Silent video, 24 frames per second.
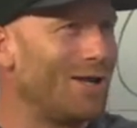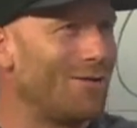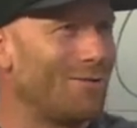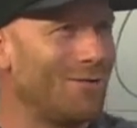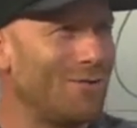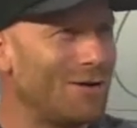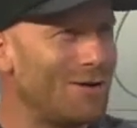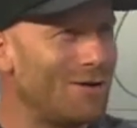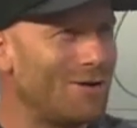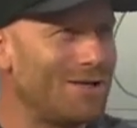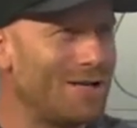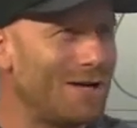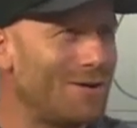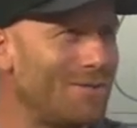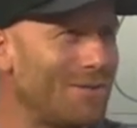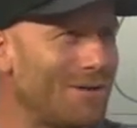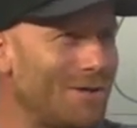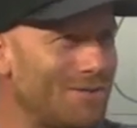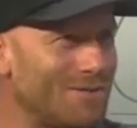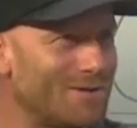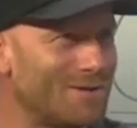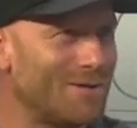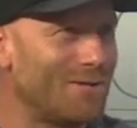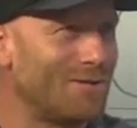They're videotaping
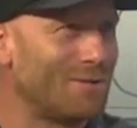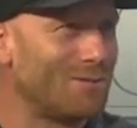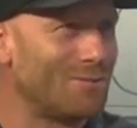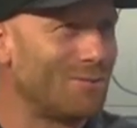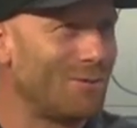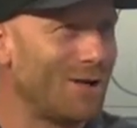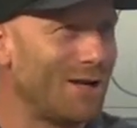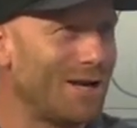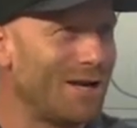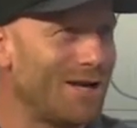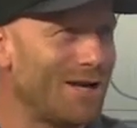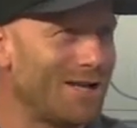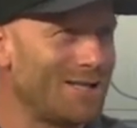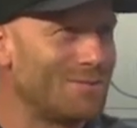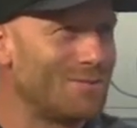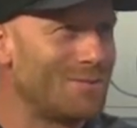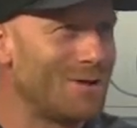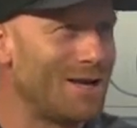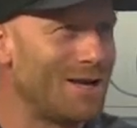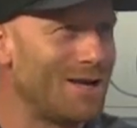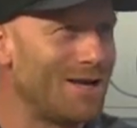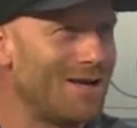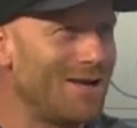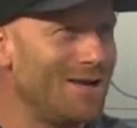themselves playing as
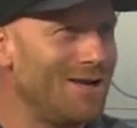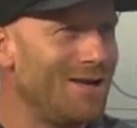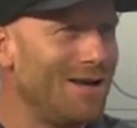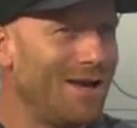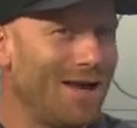me.